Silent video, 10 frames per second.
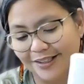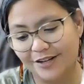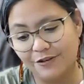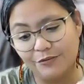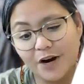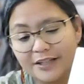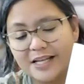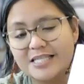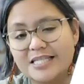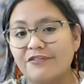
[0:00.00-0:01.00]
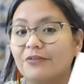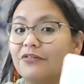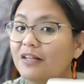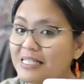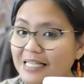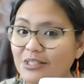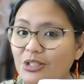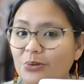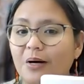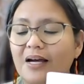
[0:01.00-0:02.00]
read this, if you've listened
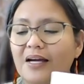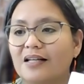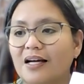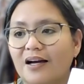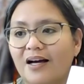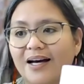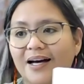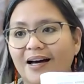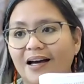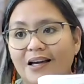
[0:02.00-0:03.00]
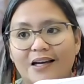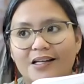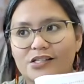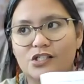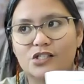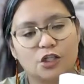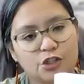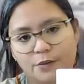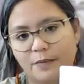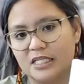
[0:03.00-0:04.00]
to it, it's
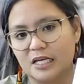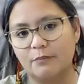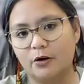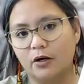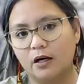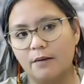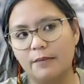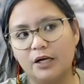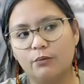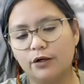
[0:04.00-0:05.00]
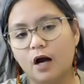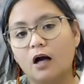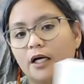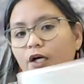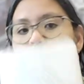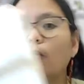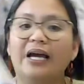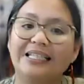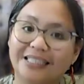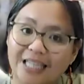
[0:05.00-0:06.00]
such an amazing book. I mean, we're not going to go
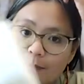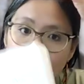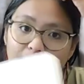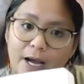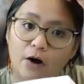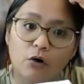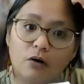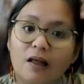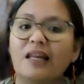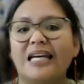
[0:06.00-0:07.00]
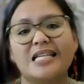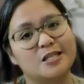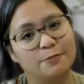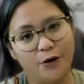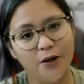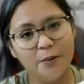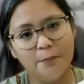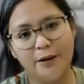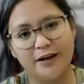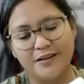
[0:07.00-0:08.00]
in depth about this book,
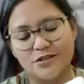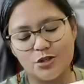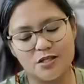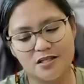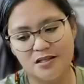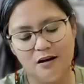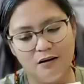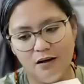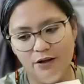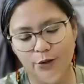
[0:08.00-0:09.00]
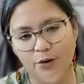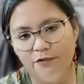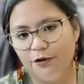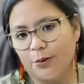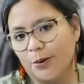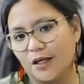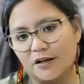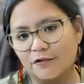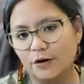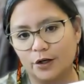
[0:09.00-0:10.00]
but it's just, if you're
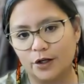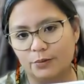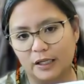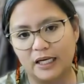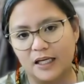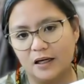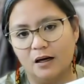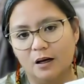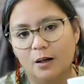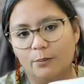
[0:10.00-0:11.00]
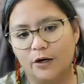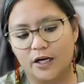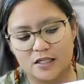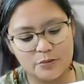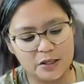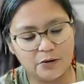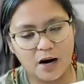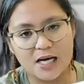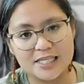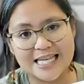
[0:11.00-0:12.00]
looking for a good read, Breeding
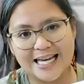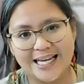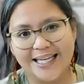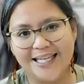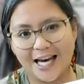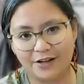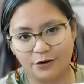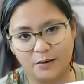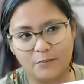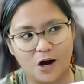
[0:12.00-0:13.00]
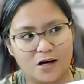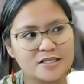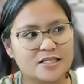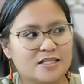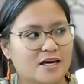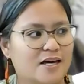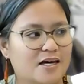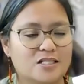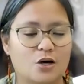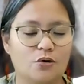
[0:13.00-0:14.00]
Sweetgrass, Gathering Moss
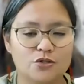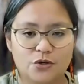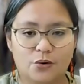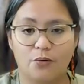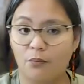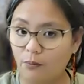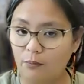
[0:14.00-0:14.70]
is also